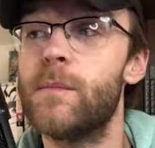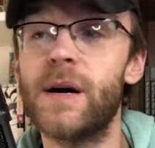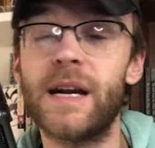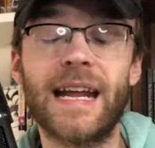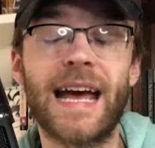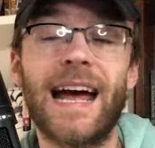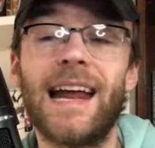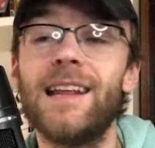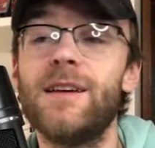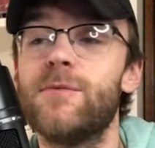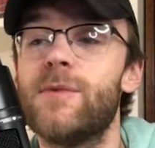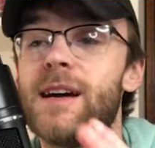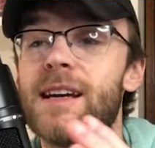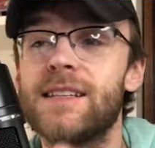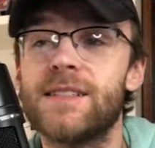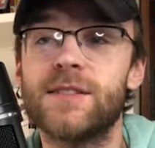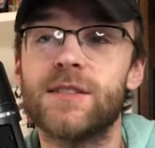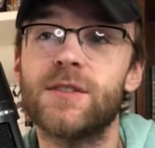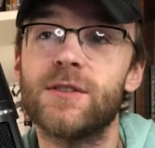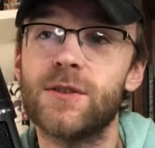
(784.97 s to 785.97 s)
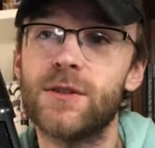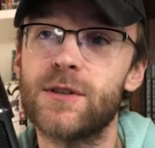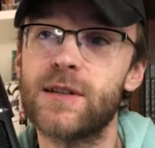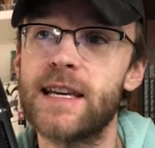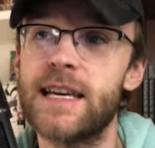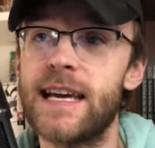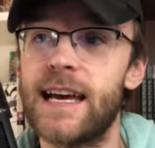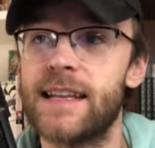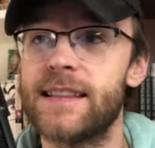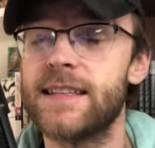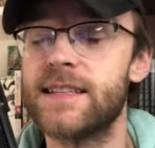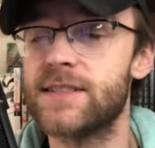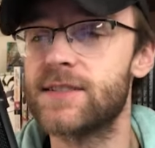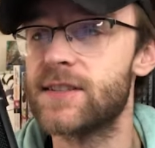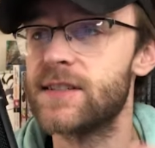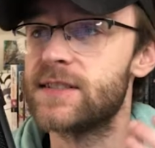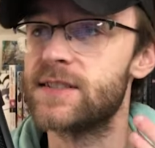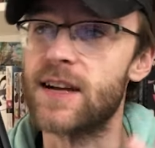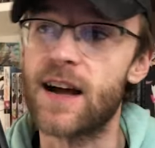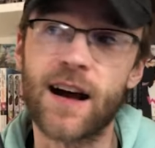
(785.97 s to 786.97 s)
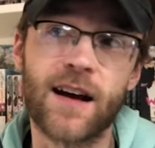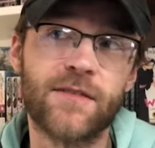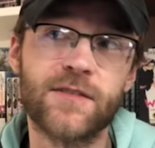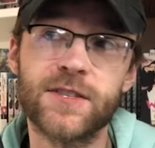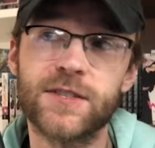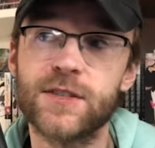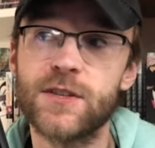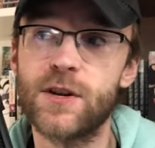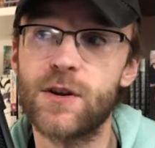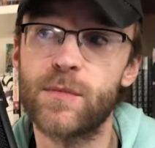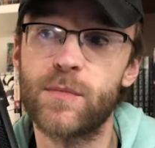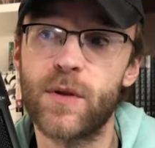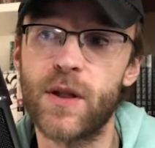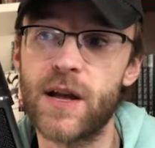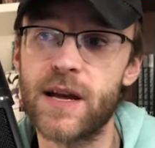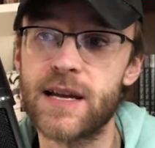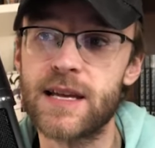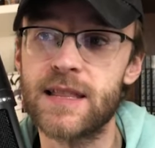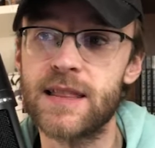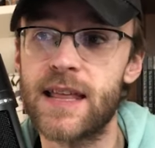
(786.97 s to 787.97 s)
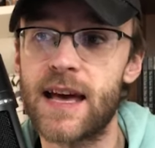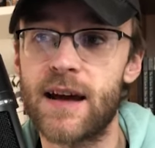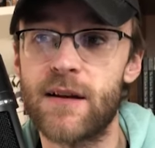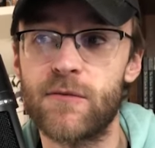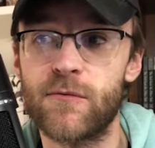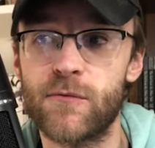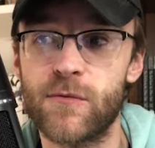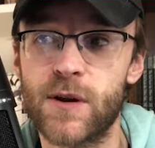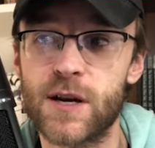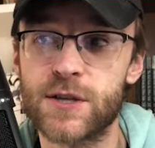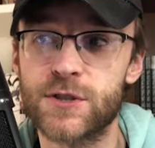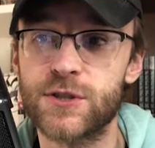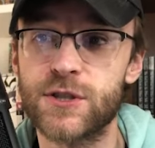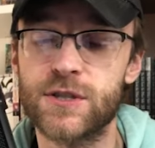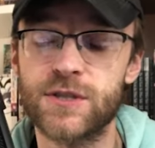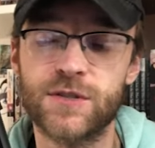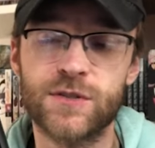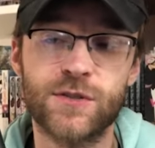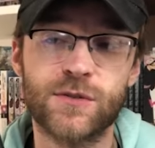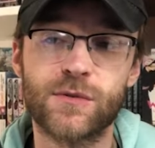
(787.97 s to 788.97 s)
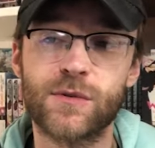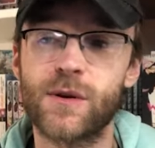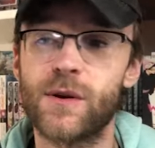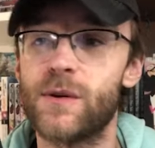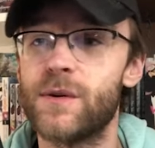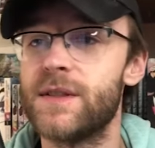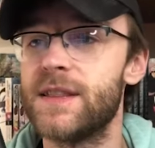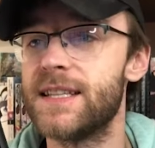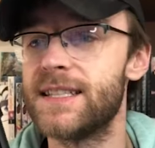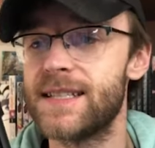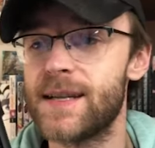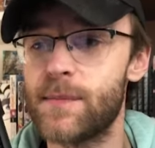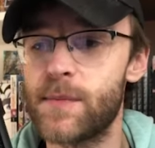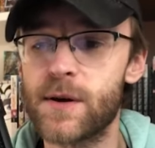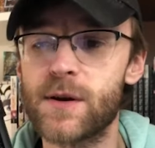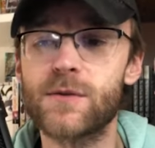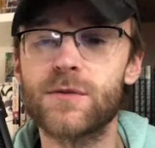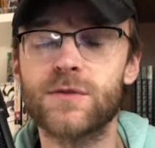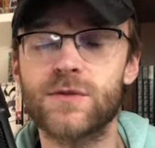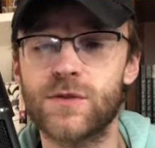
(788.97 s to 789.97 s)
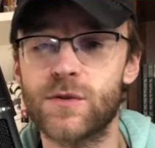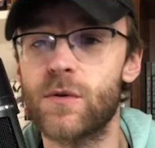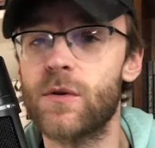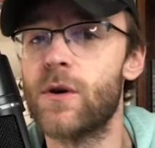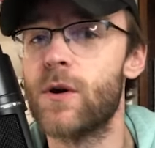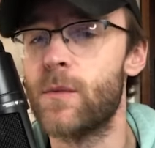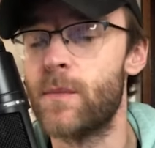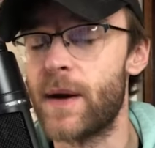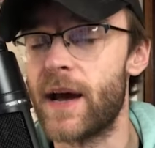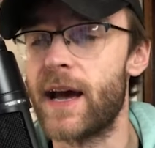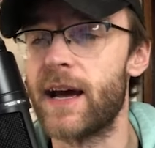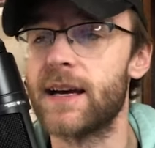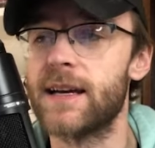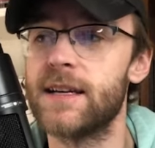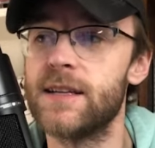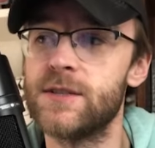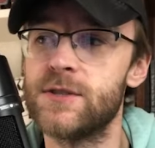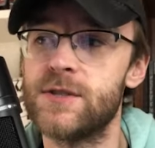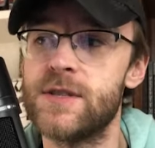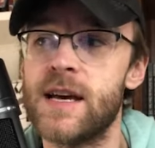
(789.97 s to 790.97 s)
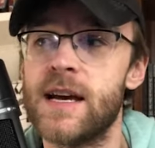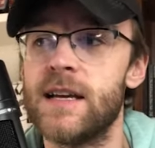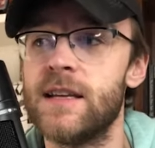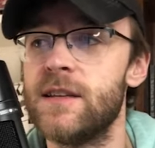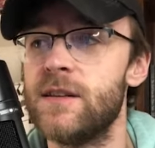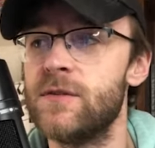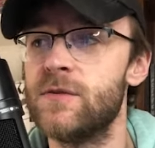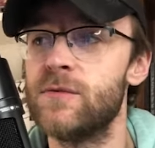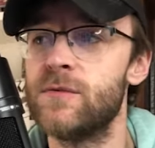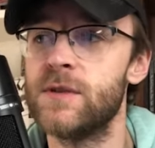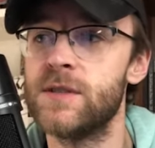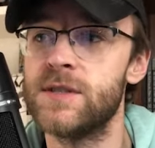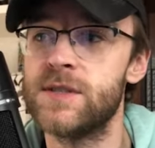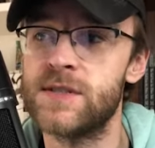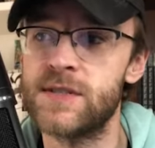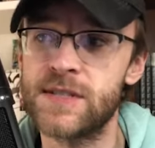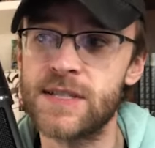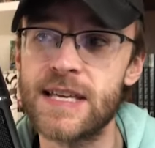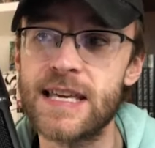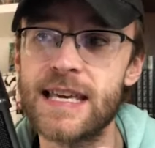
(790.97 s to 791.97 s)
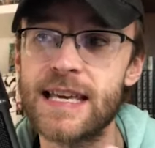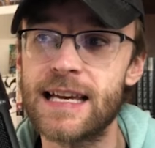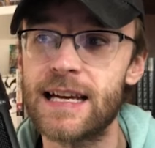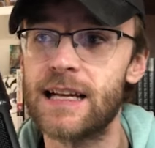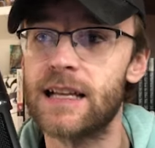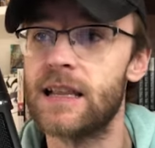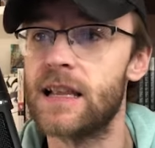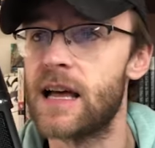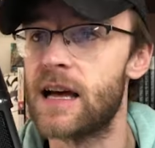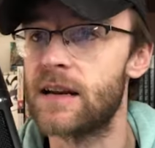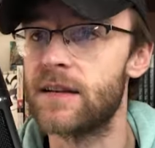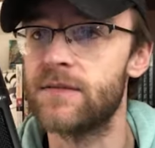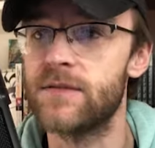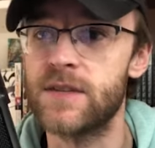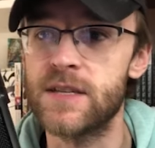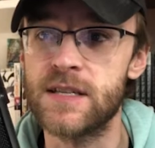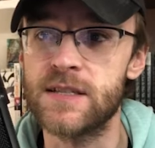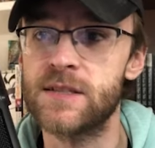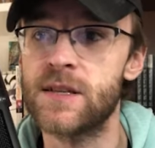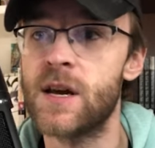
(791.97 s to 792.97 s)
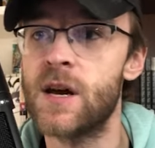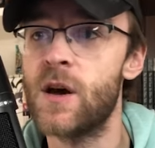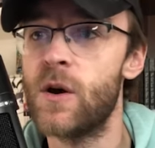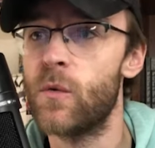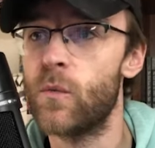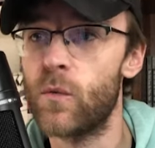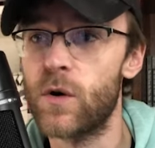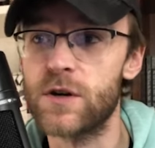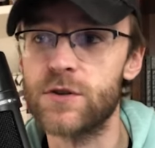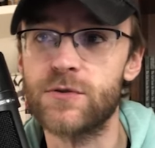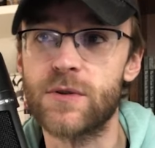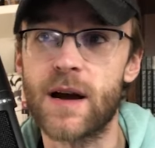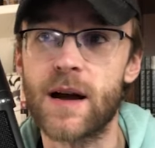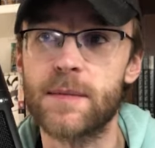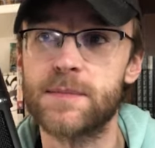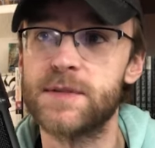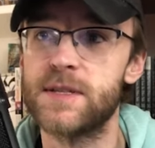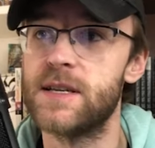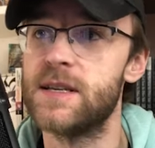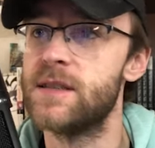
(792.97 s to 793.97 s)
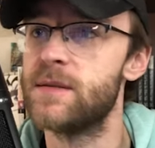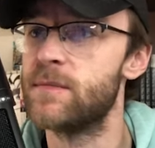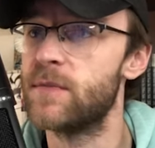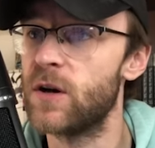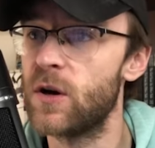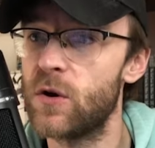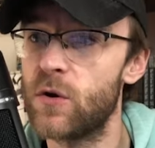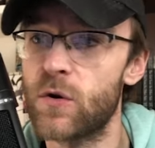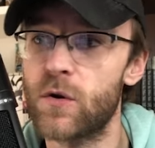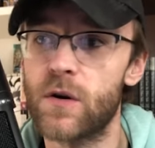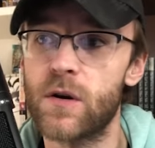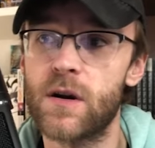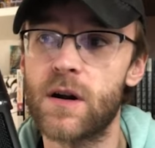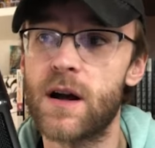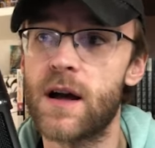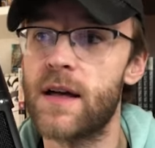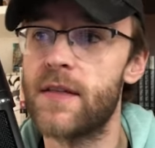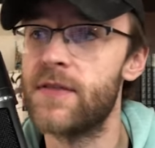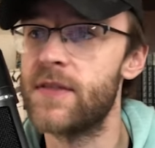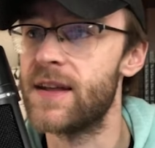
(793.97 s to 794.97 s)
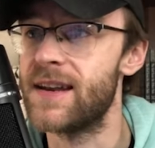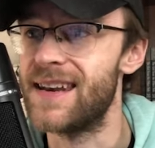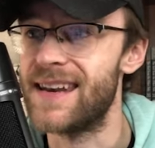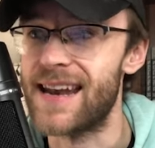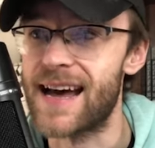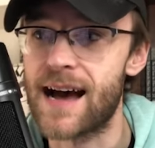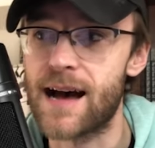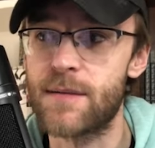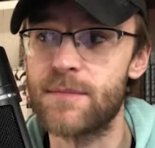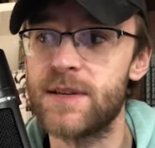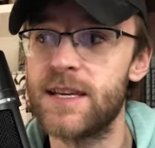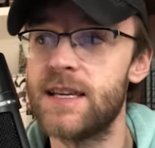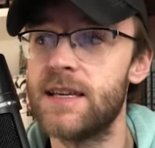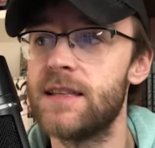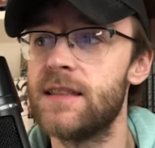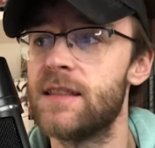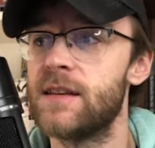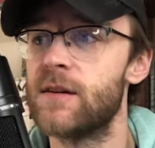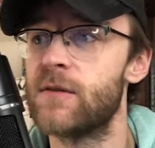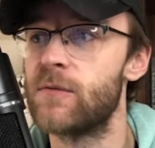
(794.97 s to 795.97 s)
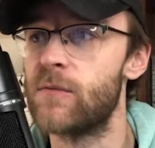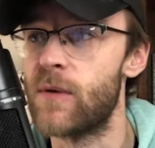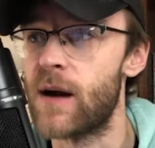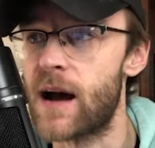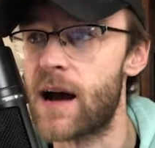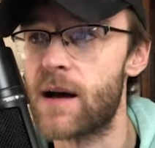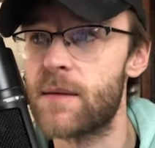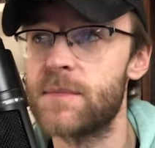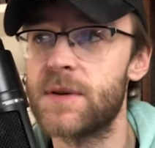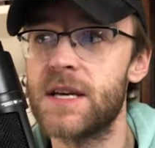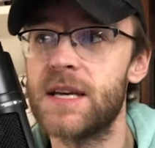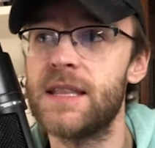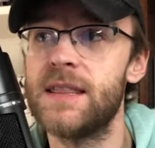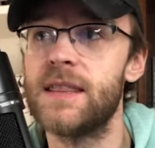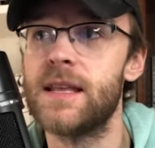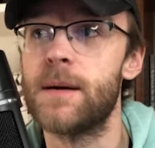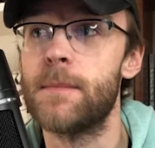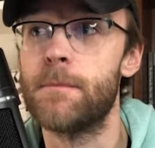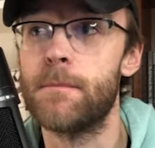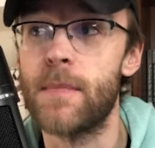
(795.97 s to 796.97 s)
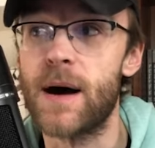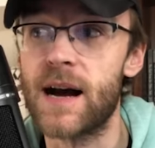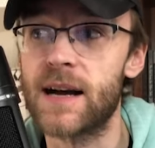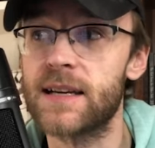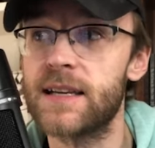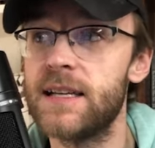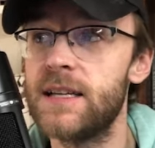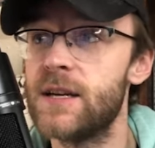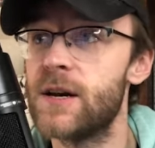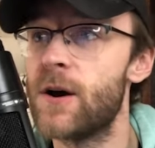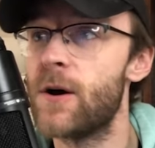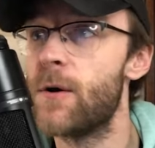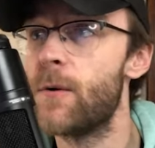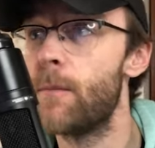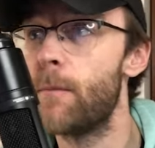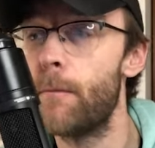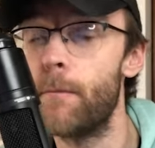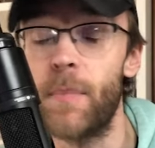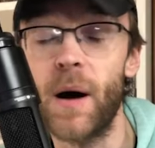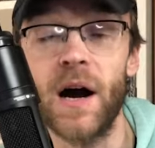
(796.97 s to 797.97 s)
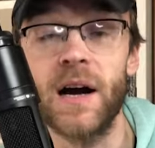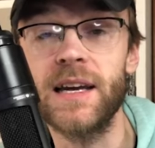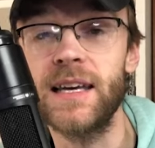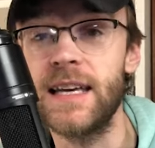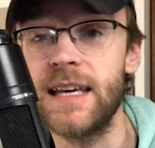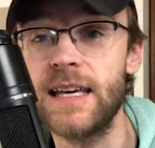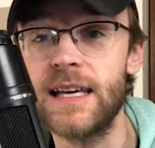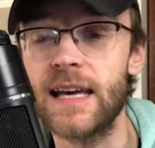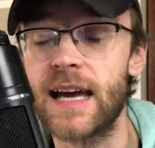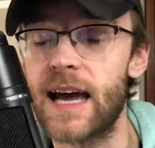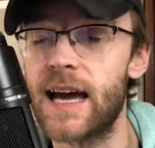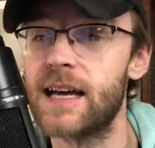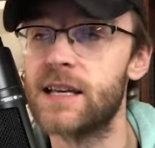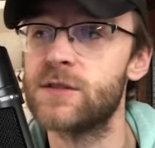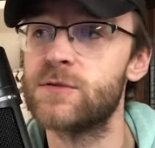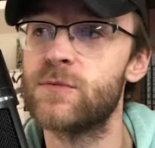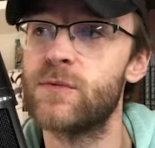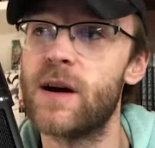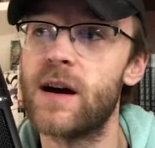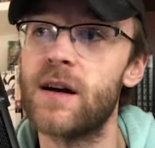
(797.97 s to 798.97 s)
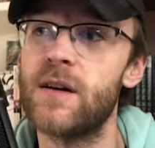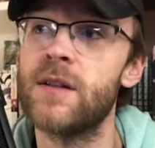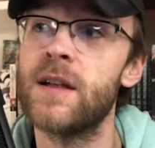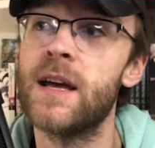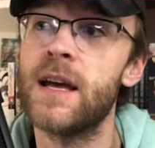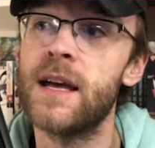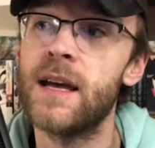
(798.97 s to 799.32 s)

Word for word: But anyways, looking at this list, obviously you're playing that Rush Zoro and the typical Zoro package that you would see a lot of these one drops in the Magura, the Nami, the Robin, the Makino, Buggy as well,